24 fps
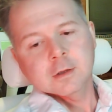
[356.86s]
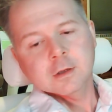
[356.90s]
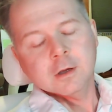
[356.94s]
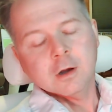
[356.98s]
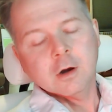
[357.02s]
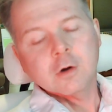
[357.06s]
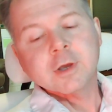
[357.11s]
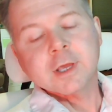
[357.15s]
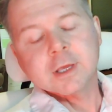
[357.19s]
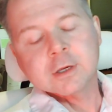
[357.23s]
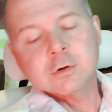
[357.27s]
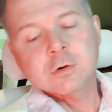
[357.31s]

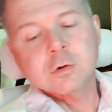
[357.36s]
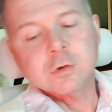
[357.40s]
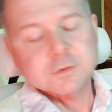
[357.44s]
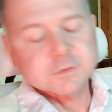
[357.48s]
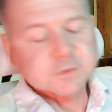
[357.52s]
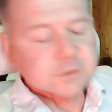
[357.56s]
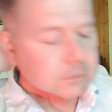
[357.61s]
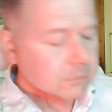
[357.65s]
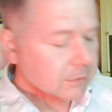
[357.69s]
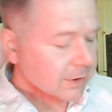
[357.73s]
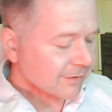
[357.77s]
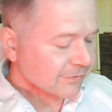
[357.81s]
Okay, cool.
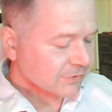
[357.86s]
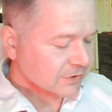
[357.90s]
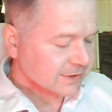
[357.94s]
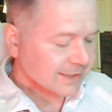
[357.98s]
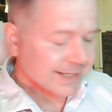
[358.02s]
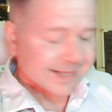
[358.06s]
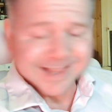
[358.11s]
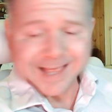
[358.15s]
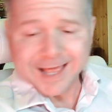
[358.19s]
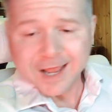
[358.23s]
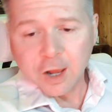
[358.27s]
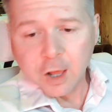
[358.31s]
So you never
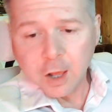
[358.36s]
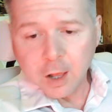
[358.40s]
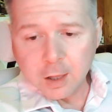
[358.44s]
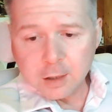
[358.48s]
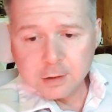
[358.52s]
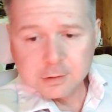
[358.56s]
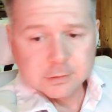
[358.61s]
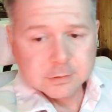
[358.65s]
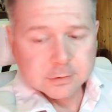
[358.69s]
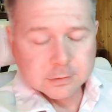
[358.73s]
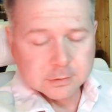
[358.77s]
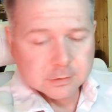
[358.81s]
said that, huh?
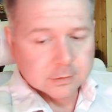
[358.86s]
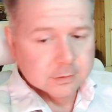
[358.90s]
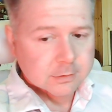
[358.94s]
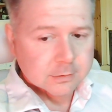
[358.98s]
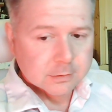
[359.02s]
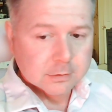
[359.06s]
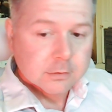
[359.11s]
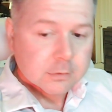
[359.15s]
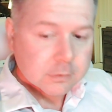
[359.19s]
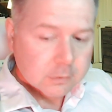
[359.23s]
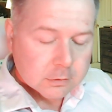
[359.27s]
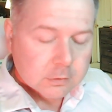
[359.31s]

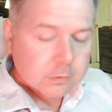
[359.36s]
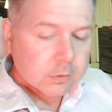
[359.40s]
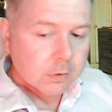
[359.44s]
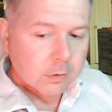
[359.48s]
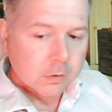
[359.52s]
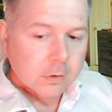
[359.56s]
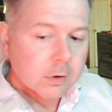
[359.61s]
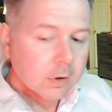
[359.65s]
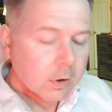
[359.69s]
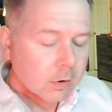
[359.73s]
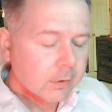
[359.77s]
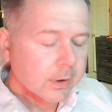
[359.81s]

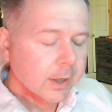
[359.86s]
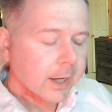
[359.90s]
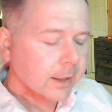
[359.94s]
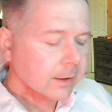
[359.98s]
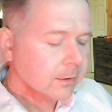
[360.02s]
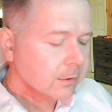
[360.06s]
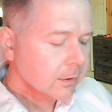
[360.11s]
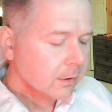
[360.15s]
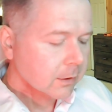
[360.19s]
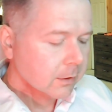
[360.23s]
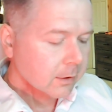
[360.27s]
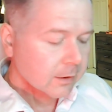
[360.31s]
Cool. Okay.
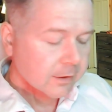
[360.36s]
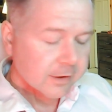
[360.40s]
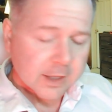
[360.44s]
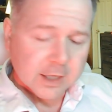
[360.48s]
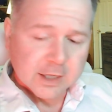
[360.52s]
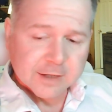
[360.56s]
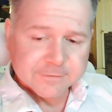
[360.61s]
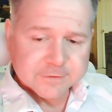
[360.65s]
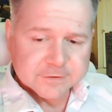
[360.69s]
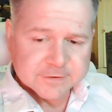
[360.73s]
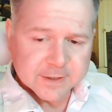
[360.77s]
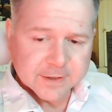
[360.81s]
Thank
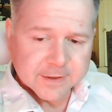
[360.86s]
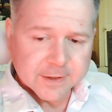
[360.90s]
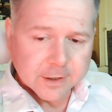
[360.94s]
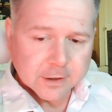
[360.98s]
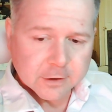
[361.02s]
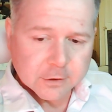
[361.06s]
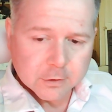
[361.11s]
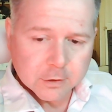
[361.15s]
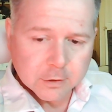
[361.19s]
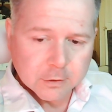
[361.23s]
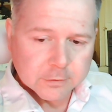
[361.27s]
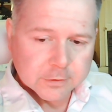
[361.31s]
you for saying that
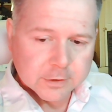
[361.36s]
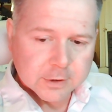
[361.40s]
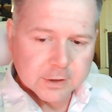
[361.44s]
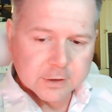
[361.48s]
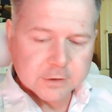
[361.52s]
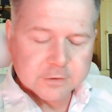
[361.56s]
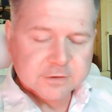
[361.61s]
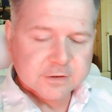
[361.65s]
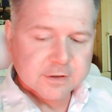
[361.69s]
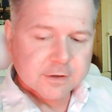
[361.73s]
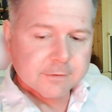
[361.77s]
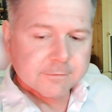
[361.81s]
under oath.
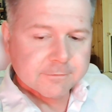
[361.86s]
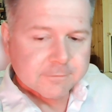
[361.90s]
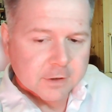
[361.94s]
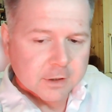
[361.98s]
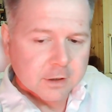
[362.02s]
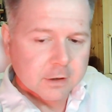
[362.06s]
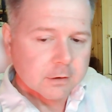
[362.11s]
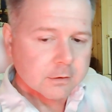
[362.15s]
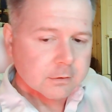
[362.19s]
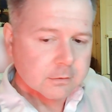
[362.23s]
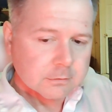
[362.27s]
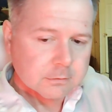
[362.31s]
Here's the
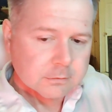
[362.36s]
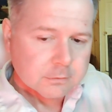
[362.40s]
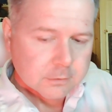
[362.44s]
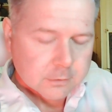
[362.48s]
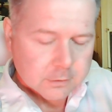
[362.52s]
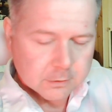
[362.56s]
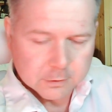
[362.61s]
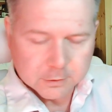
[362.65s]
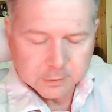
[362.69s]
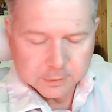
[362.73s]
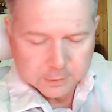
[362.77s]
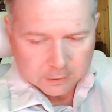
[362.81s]
video
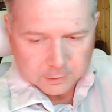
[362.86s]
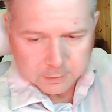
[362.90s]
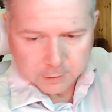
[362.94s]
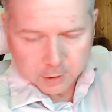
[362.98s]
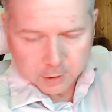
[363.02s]
or the